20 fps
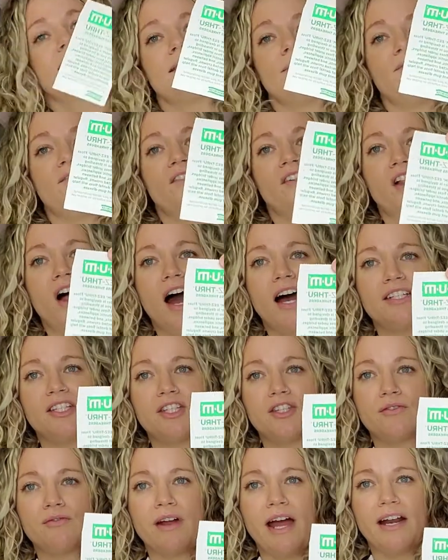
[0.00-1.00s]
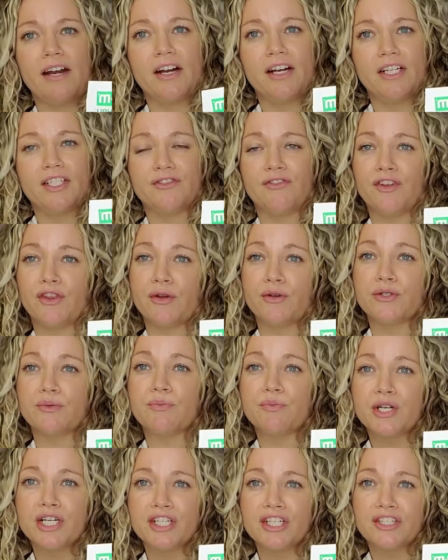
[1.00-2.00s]
some floss threaders for those
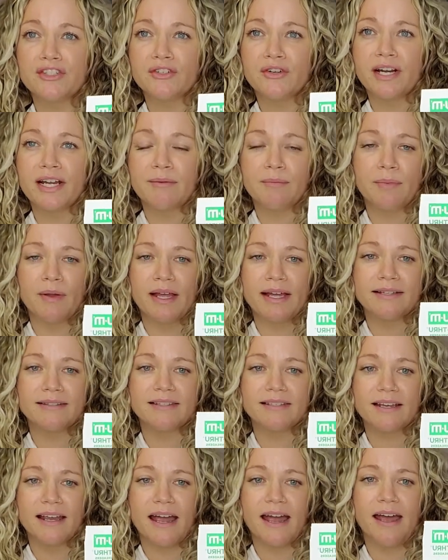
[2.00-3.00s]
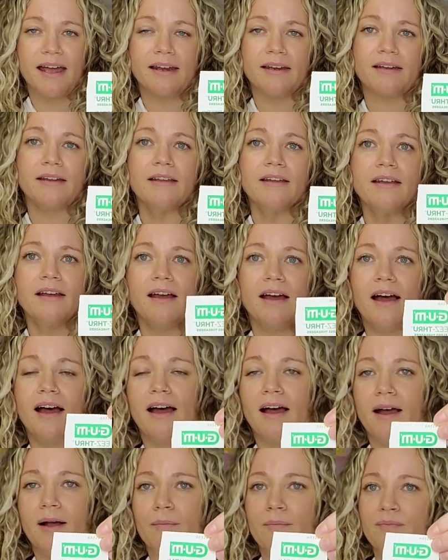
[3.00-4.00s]
bridges or implants again
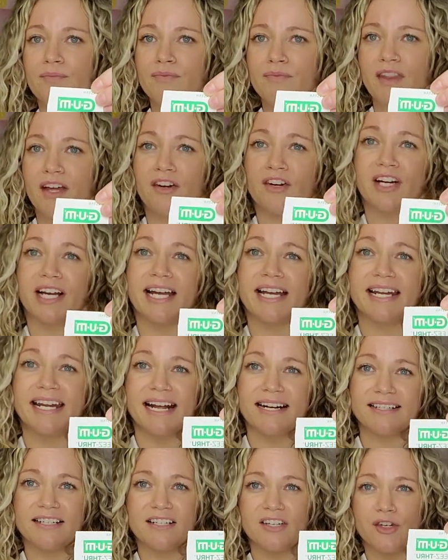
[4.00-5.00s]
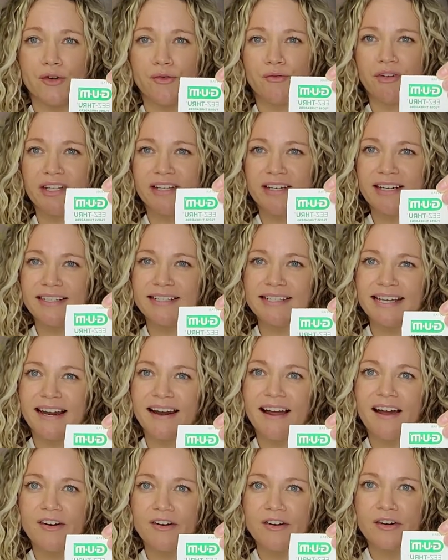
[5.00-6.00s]
um, that are connected and you really need to
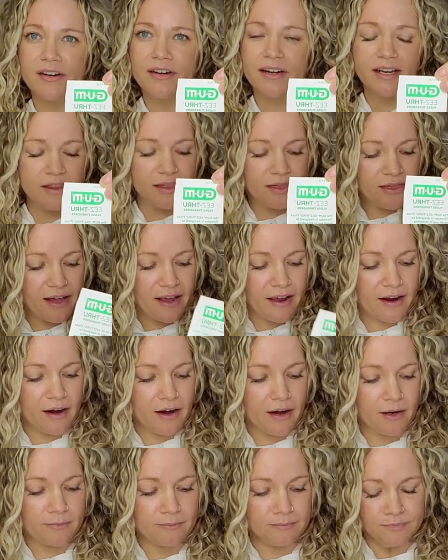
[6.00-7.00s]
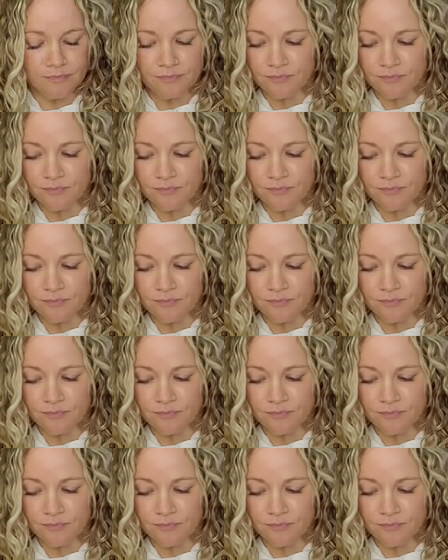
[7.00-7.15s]
get underneath there.